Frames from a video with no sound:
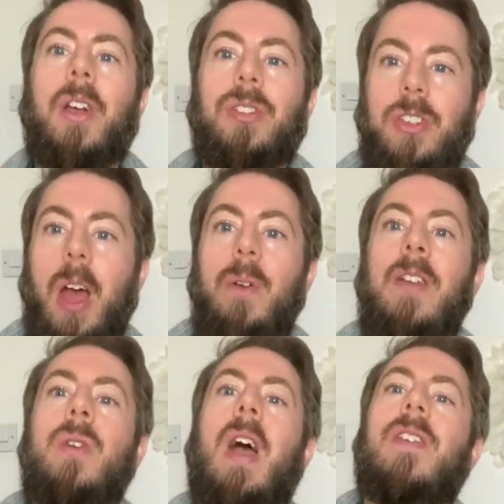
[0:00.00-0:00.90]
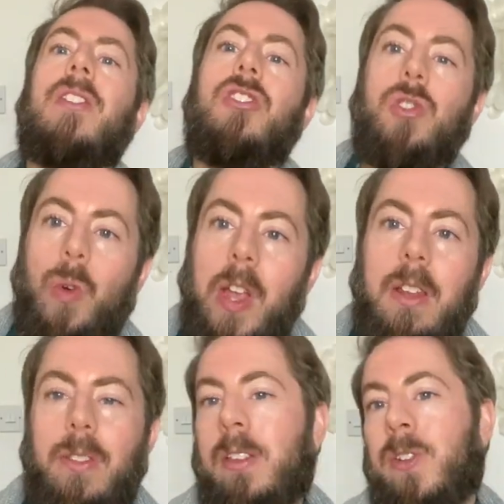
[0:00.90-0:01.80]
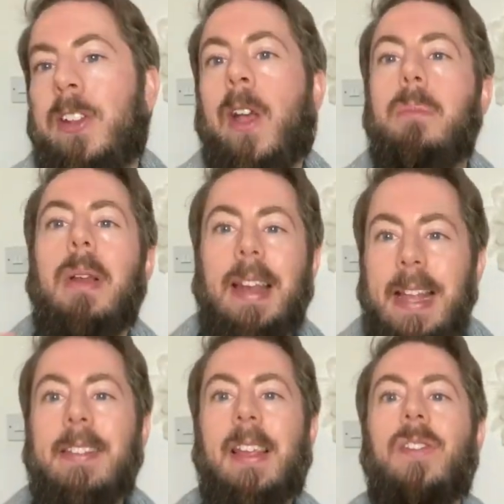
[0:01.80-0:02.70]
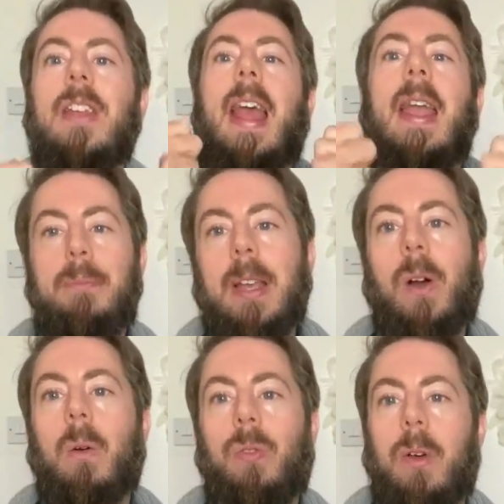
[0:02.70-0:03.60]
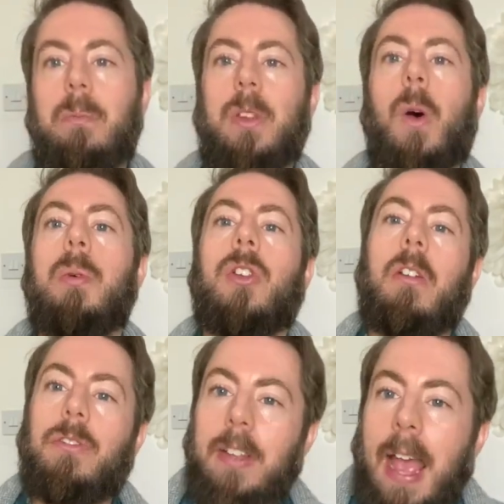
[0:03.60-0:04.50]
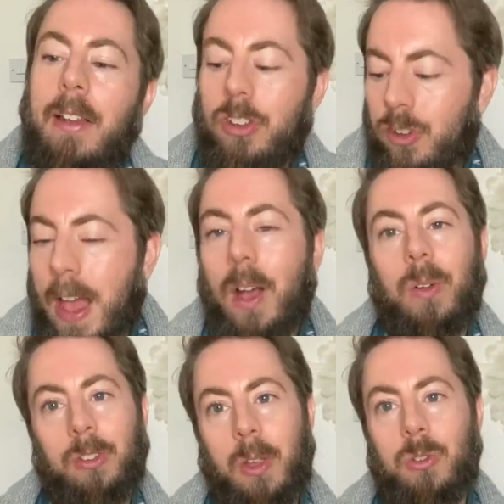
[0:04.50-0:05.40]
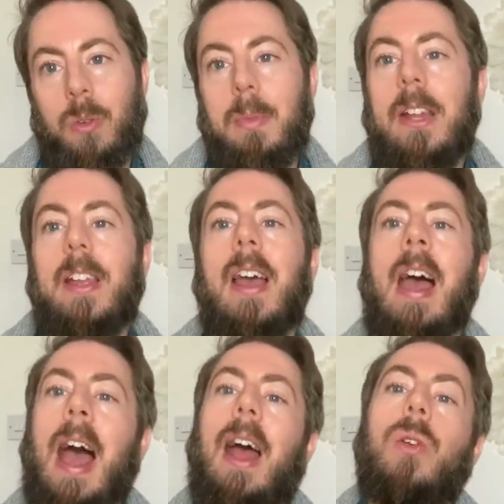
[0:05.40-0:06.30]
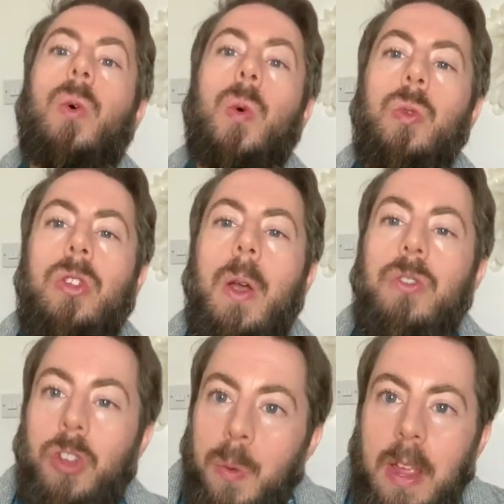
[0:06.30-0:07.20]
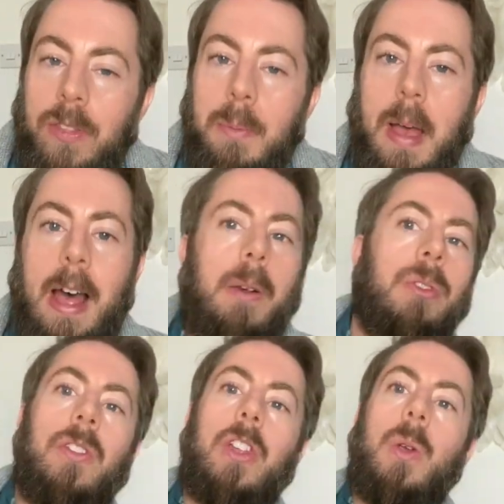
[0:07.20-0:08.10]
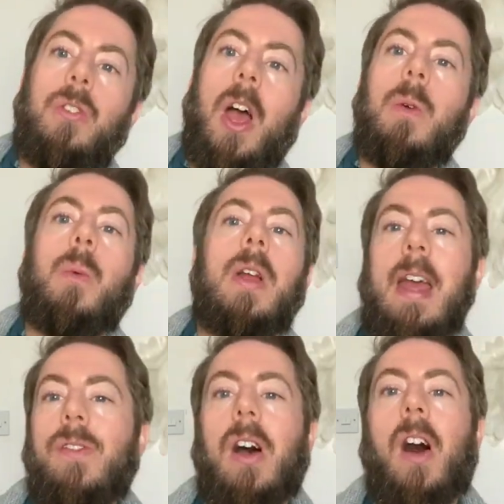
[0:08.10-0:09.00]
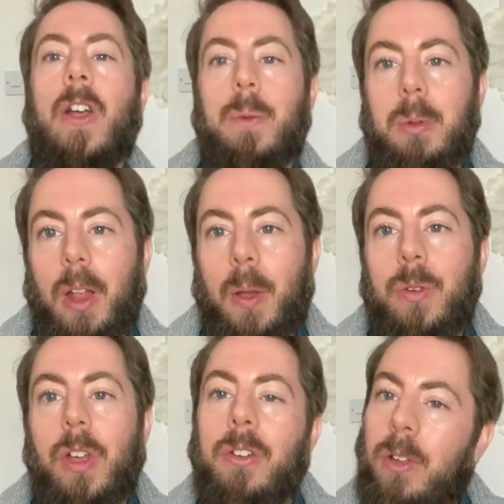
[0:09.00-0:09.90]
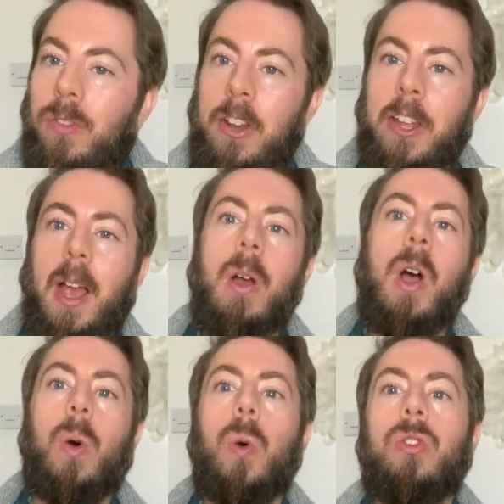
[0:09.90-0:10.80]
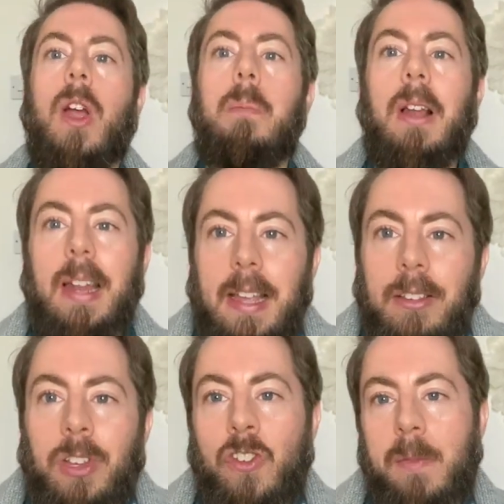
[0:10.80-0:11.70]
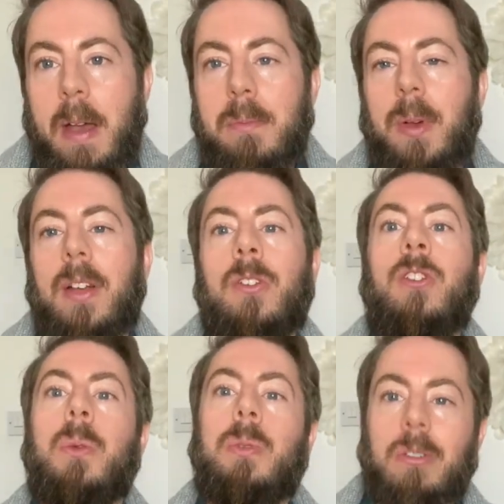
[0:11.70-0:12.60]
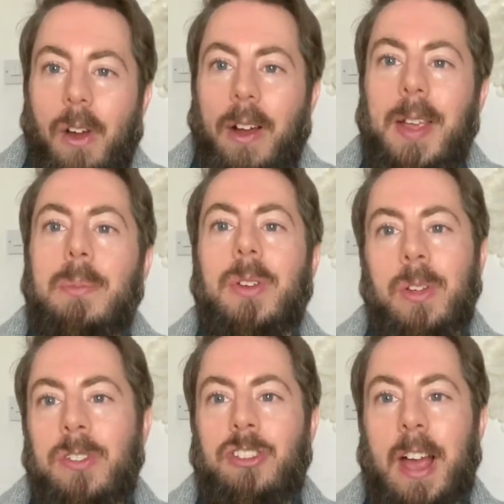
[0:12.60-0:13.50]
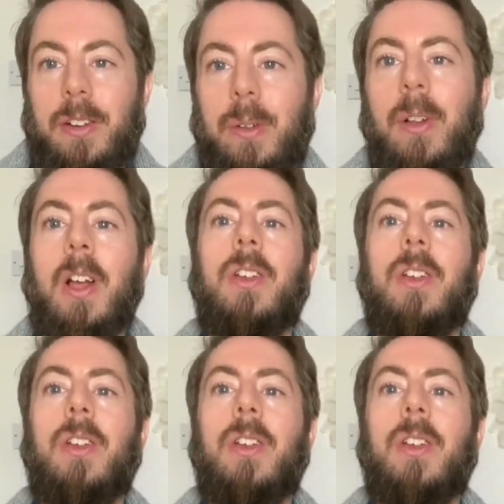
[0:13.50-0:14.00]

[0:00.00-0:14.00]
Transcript: So if you have enjoyed this video, please give it a big old thumbs up. Don't forget to share on social media, and also do hit the bell so that you know whenever I upload a new video. Also, please do remember to subscribe to the channel.